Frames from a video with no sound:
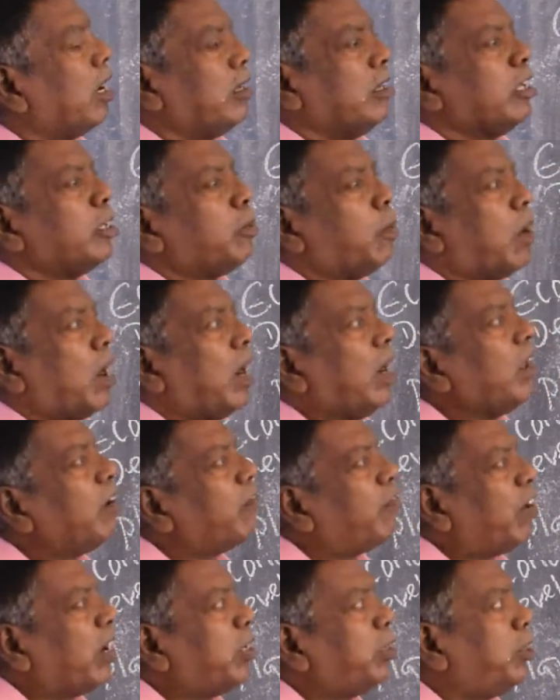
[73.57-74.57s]
at this
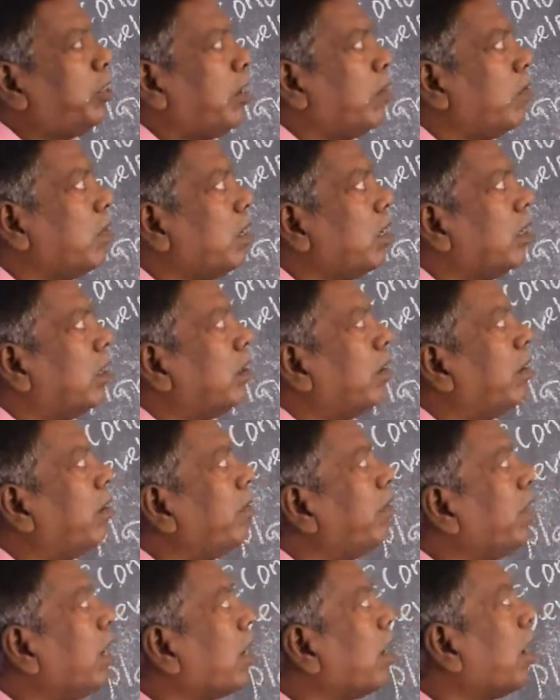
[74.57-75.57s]
morning, fresh
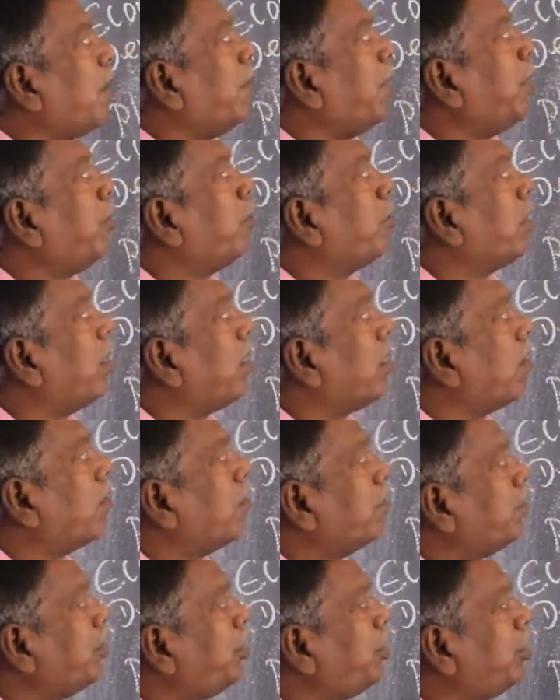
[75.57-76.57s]
hour, we are coming to
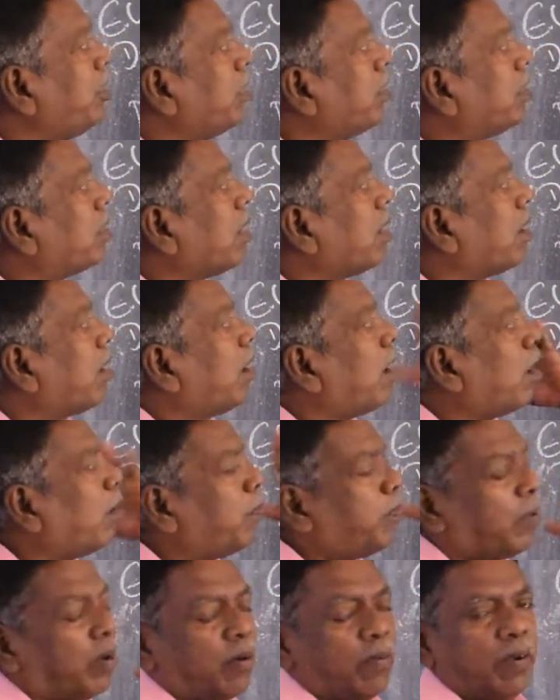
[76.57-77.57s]
that vicious circle
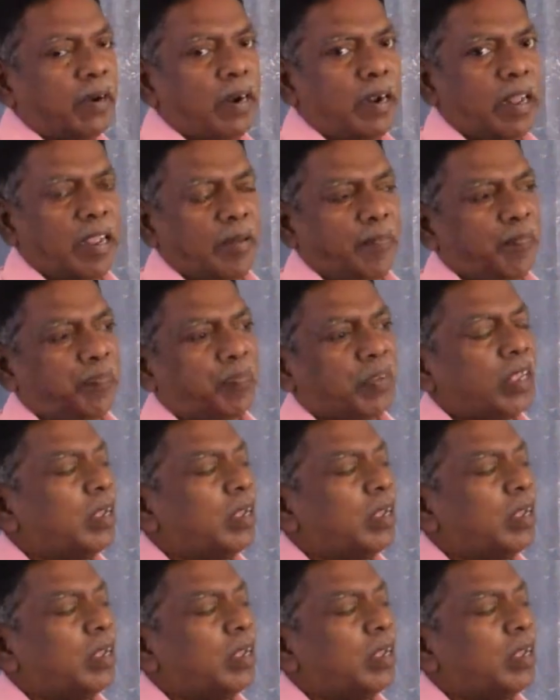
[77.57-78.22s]
of poverty.